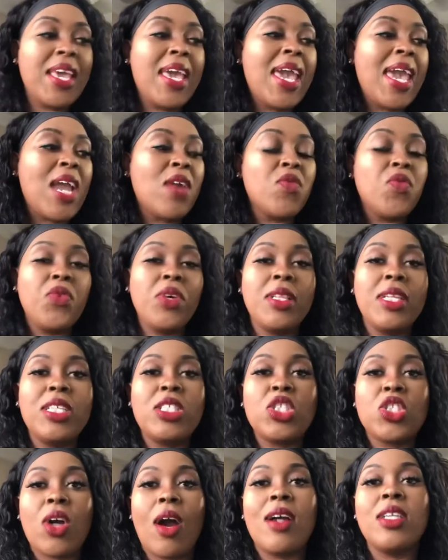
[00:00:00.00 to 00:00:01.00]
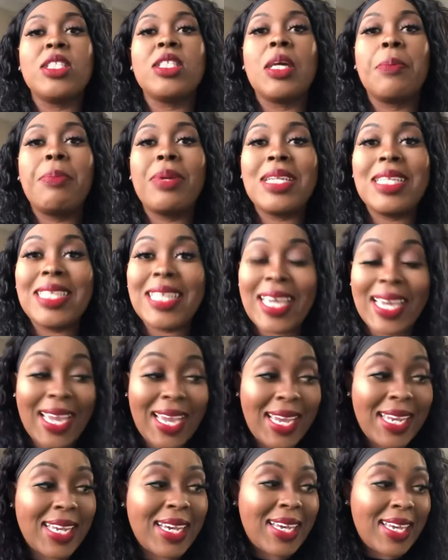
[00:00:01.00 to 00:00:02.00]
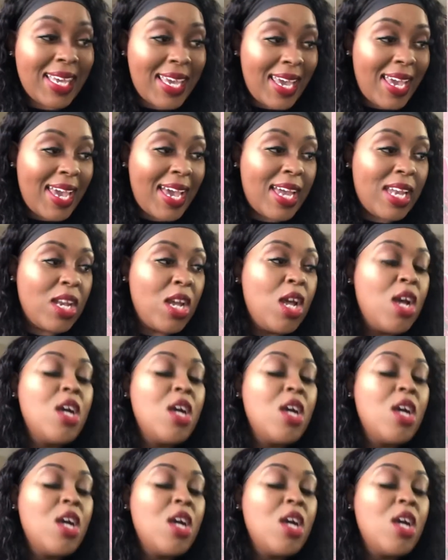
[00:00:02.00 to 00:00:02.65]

and really start to plan ahead.